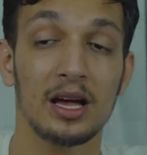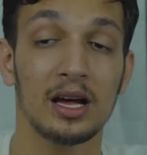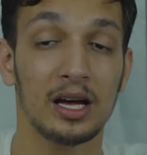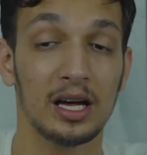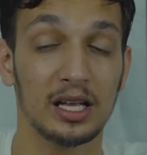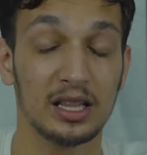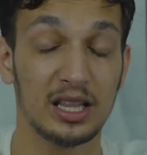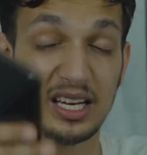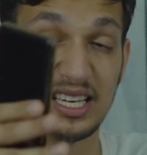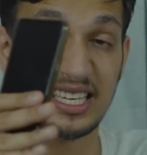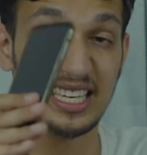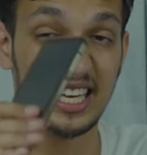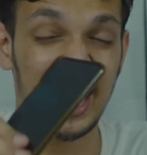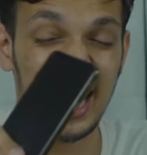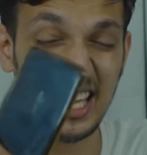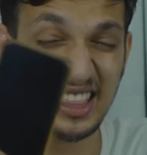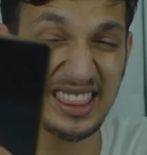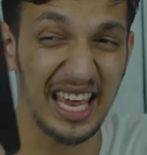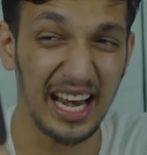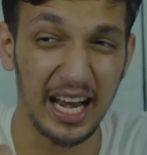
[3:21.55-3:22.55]
the
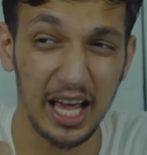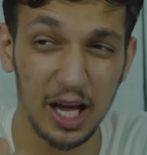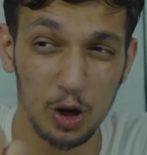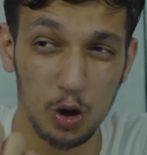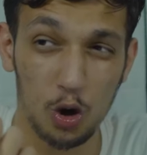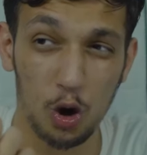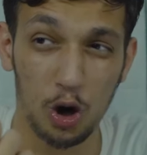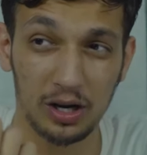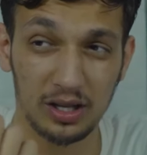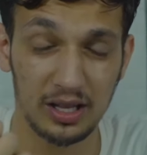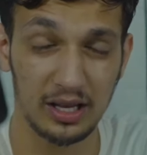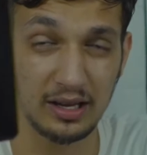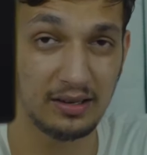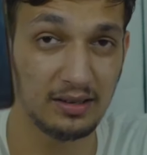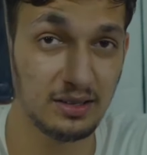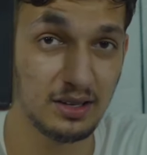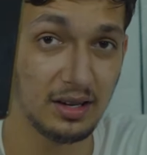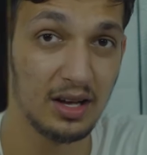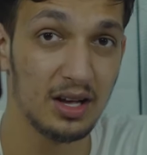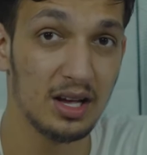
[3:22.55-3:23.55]
day that I got this,